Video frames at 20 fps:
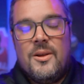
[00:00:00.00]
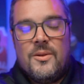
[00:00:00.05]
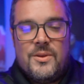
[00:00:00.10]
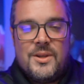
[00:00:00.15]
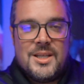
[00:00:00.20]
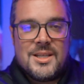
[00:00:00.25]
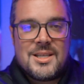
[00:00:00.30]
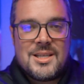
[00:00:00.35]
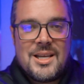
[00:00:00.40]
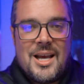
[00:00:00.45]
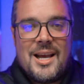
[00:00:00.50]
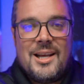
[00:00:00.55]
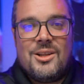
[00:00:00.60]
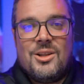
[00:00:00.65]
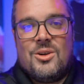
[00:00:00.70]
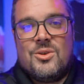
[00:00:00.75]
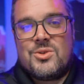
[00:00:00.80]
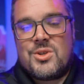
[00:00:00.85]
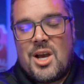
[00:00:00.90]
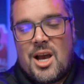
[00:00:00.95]
these
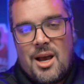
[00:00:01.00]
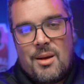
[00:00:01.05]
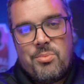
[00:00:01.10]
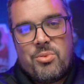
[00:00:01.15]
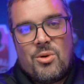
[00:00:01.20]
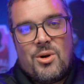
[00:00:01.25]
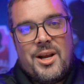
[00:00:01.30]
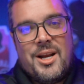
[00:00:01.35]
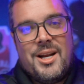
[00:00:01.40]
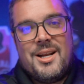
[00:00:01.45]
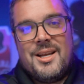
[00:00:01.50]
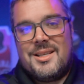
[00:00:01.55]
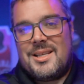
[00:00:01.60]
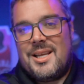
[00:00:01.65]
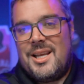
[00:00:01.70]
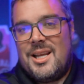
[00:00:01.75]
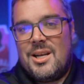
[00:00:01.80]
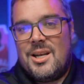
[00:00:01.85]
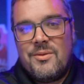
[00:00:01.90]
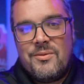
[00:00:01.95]
silos operate as
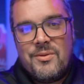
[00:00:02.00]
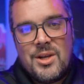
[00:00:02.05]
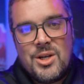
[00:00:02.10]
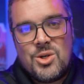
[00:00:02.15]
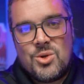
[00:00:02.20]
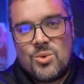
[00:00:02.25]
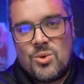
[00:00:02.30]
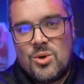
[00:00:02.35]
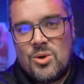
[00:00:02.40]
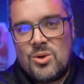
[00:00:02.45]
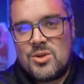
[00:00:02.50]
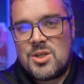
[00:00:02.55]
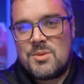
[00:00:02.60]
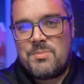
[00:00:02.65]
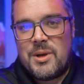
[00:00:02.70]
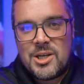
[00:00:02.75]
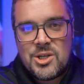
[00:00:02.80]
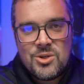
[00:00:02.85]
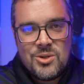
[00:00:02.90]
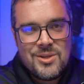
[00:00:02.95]
individual
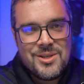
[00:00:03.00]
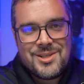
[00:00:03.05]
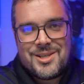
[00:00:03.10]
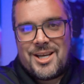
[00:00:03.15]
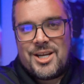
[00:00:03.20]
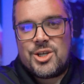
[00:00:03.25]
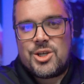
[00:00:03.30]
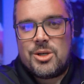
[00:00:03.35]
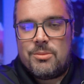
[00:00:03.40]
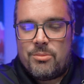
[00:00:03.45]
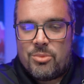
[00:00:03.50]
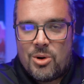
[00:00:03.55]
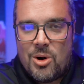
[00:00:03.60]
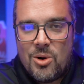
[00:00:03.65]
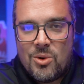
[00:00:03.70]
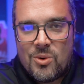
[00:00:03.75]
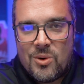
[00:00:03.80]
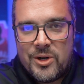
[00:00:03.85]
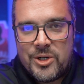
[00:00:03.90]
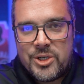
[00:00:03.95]
specialization
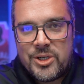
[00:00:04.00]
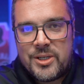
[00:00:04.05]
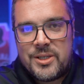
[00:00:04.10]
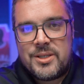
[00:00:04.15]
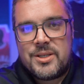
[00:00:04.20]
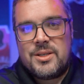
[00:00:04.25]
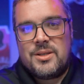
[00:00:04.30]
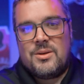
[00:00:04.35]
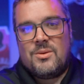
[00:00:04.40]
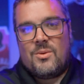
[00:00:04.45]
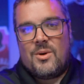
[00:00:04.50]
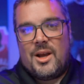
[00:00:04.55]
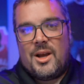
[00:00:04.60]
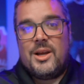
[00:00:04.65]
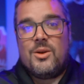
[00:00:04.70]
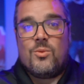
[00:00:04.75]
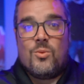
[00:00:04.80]
brokerages, right?